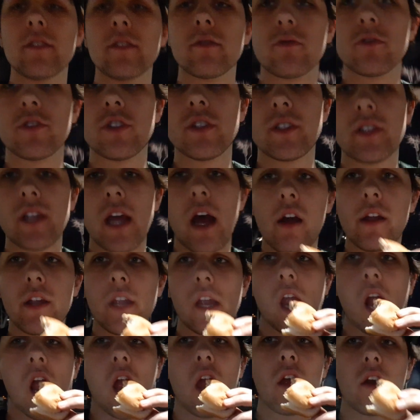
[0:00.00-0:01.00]
We're just out here
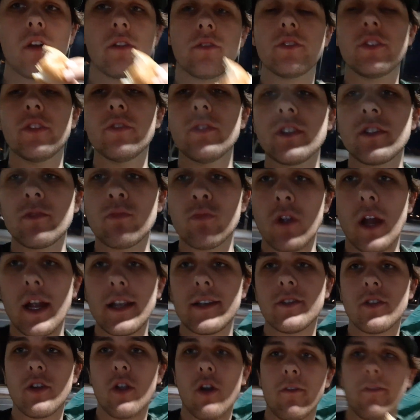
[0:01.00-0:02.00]
doing some
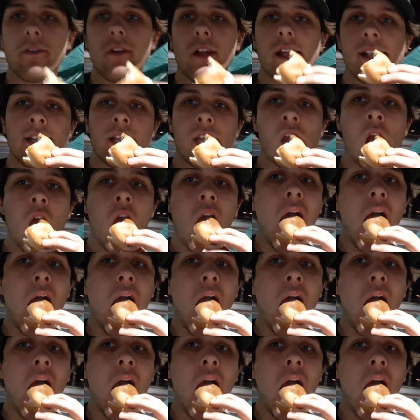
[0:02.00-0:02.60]
Ricer overlanding.